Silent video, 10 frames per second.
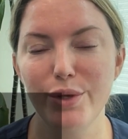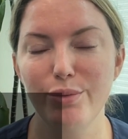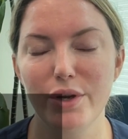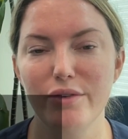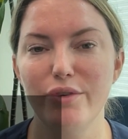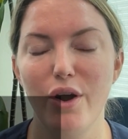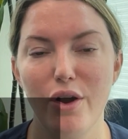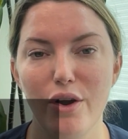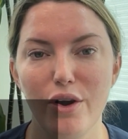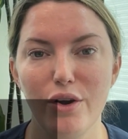one of
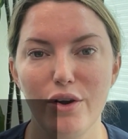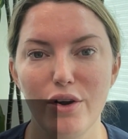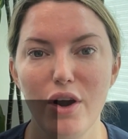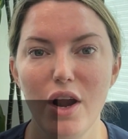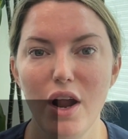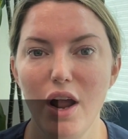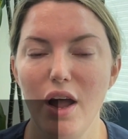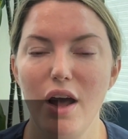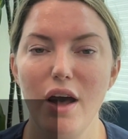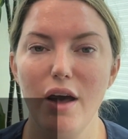our
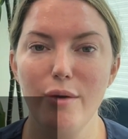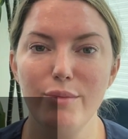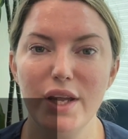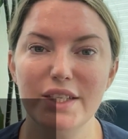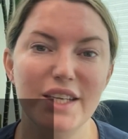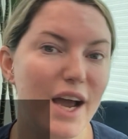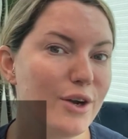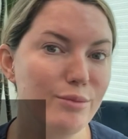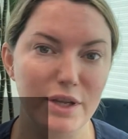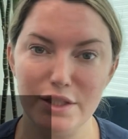
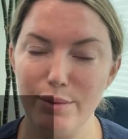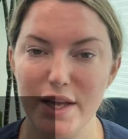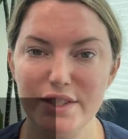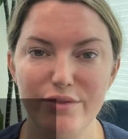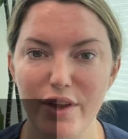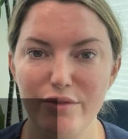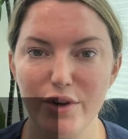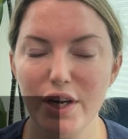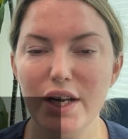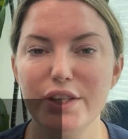entire med spa's
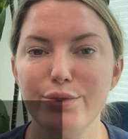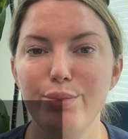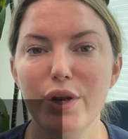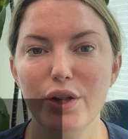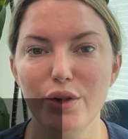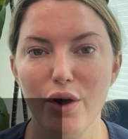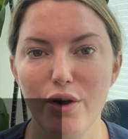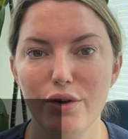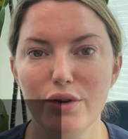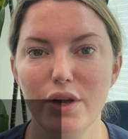favorite. It's been
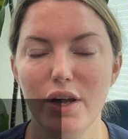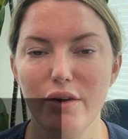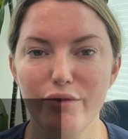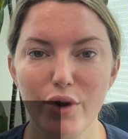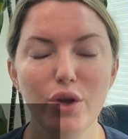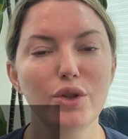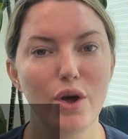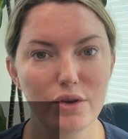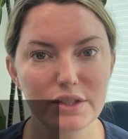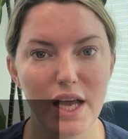for a
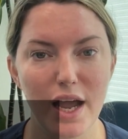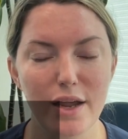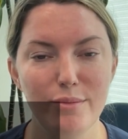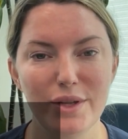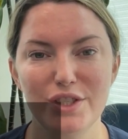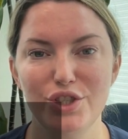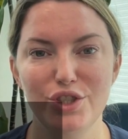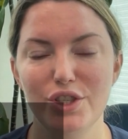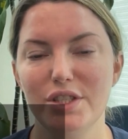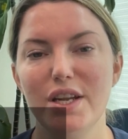long time. It's
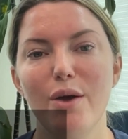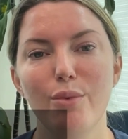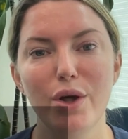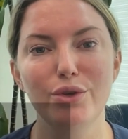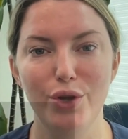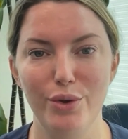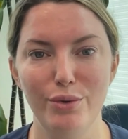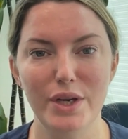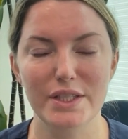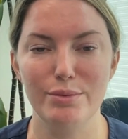just not well
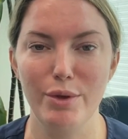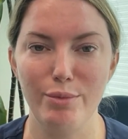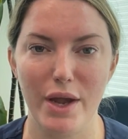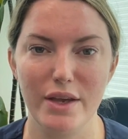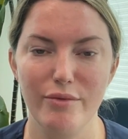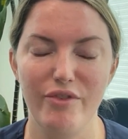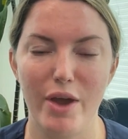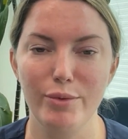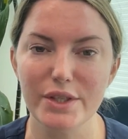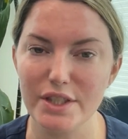known. It's made by a
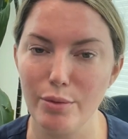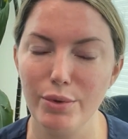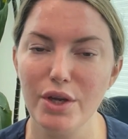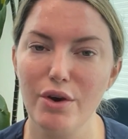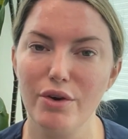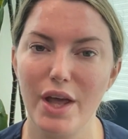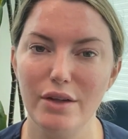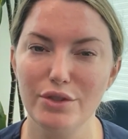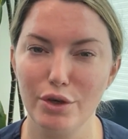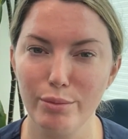fabulous company called
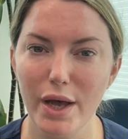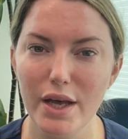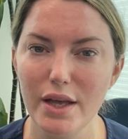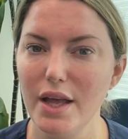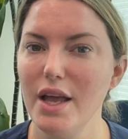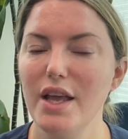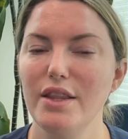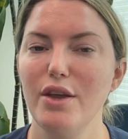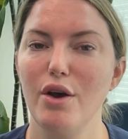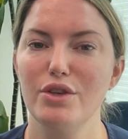Galderma.
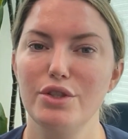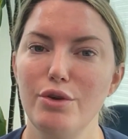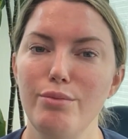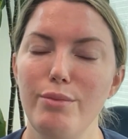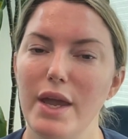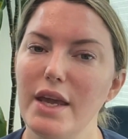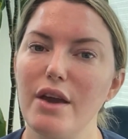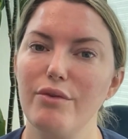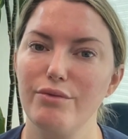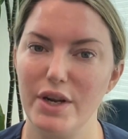They also make
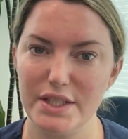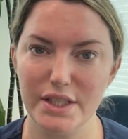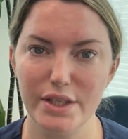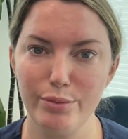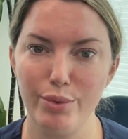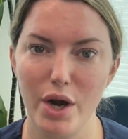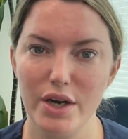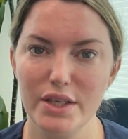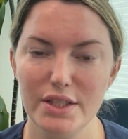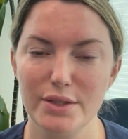Restylane
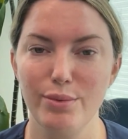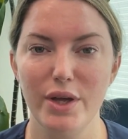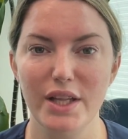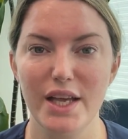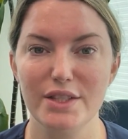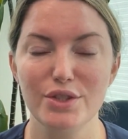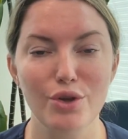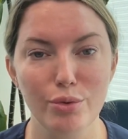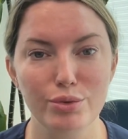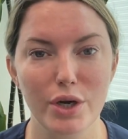products as well as
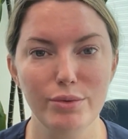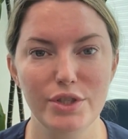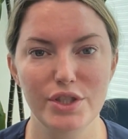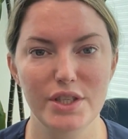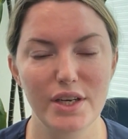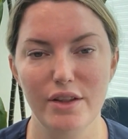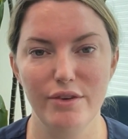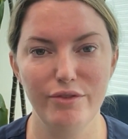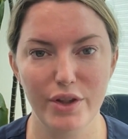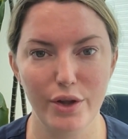Sculptra, which is another
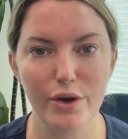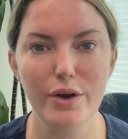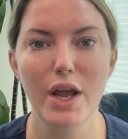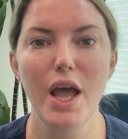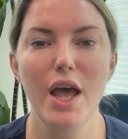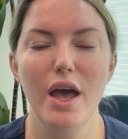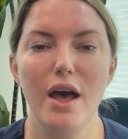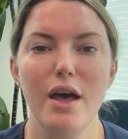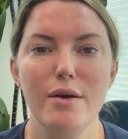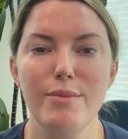filler.
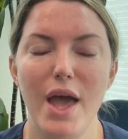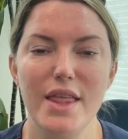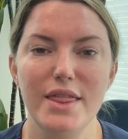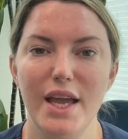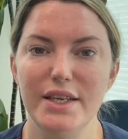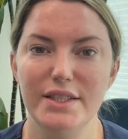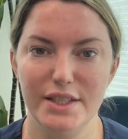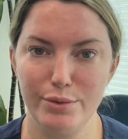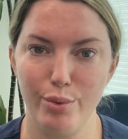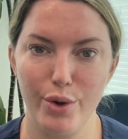And then
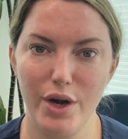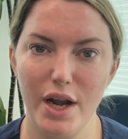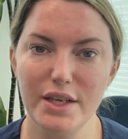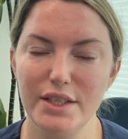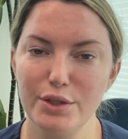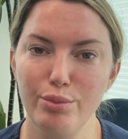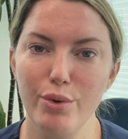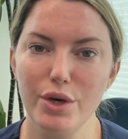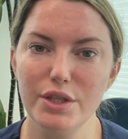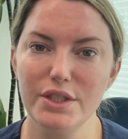Dysport.
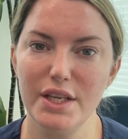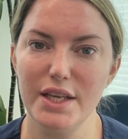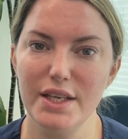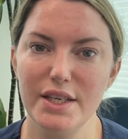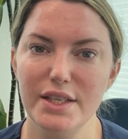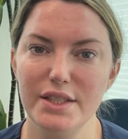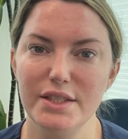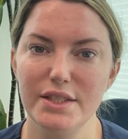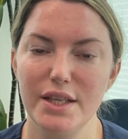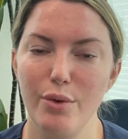Dysport is
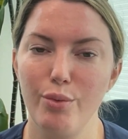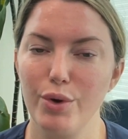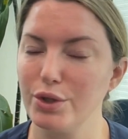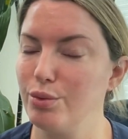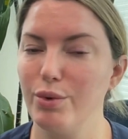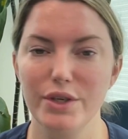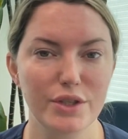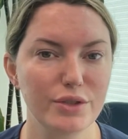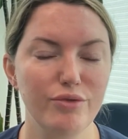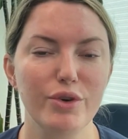worked
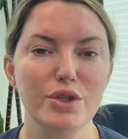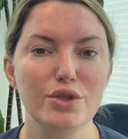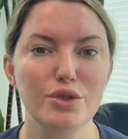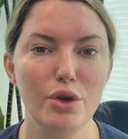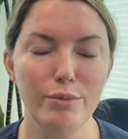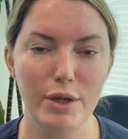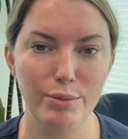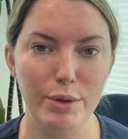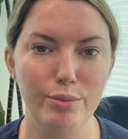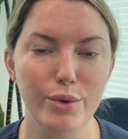wonders for so many
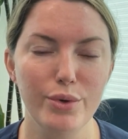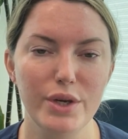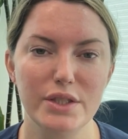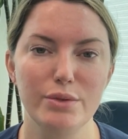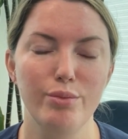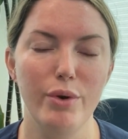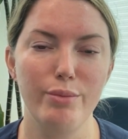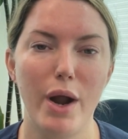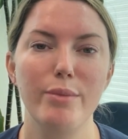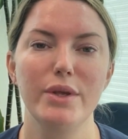people. It's
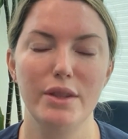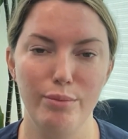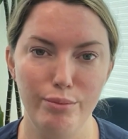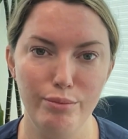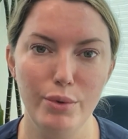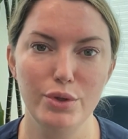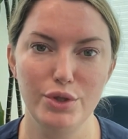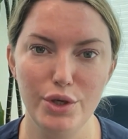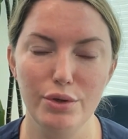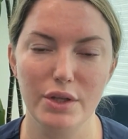probably the
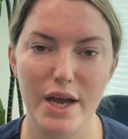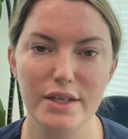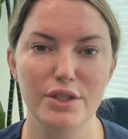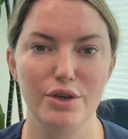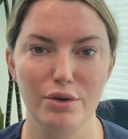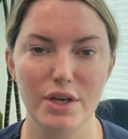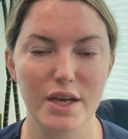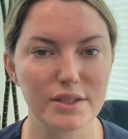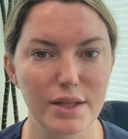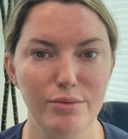most utilized
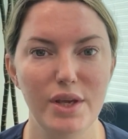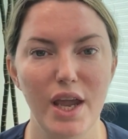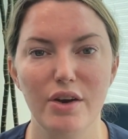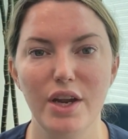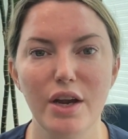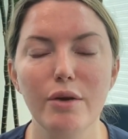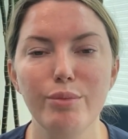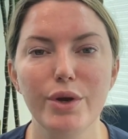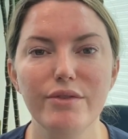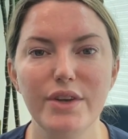neurotoxin that we carry here at
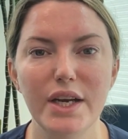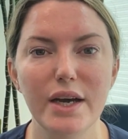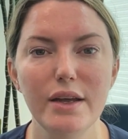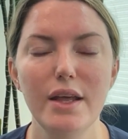PuraVida.